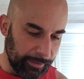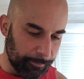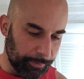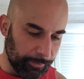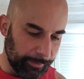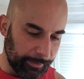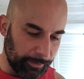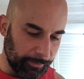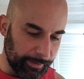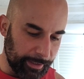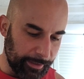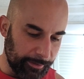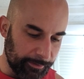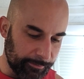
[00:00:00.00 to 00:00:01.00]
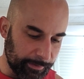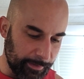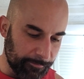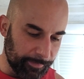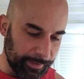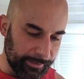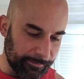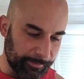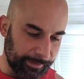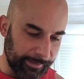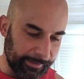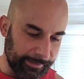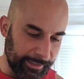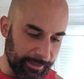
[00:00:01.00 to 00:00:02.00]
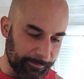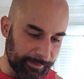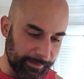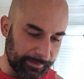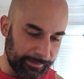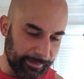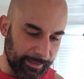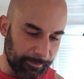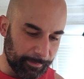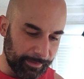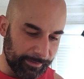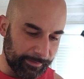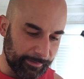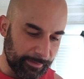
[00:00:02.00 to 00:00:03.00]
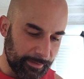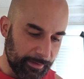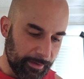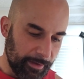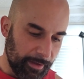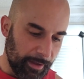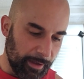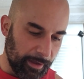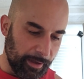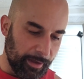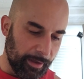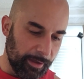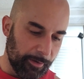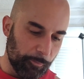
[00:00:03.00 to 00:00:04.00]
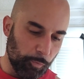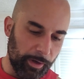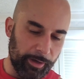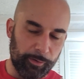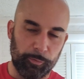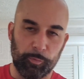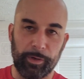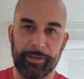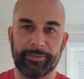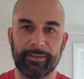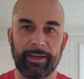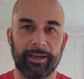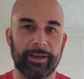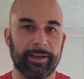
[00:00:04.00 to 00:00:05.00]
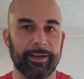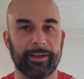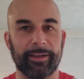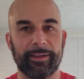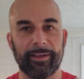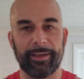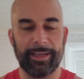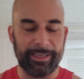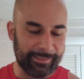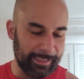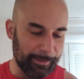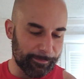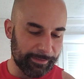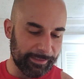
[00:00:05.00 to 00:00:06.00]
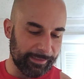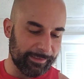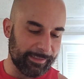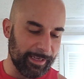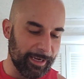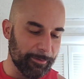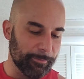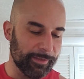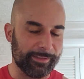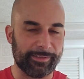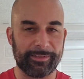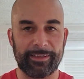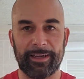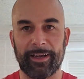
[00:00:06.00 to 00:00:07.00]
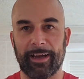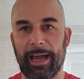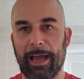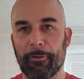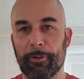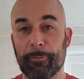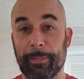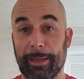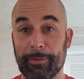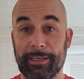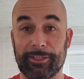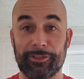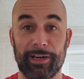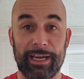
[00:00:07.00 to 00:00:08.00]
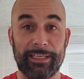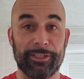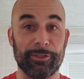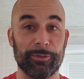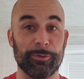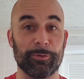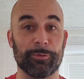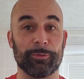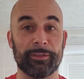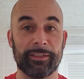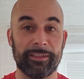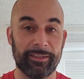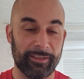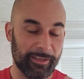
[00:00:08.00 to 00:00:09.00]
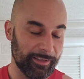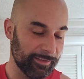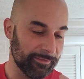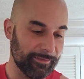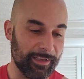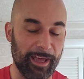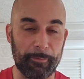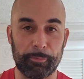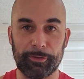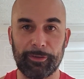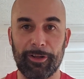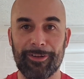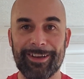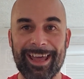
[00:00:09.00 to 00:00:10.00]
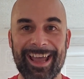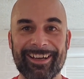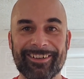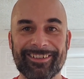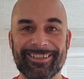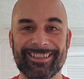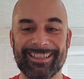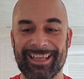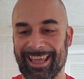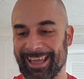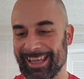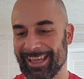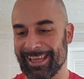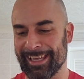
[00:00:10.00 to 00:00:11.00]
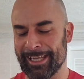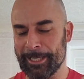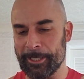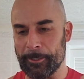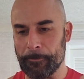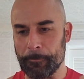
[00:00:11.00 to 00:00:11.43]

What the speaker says: up pulling all-nighters when I'm faced with exams and assignments. Well, with exams and assignments, I would maybe try to not pull all-nighters and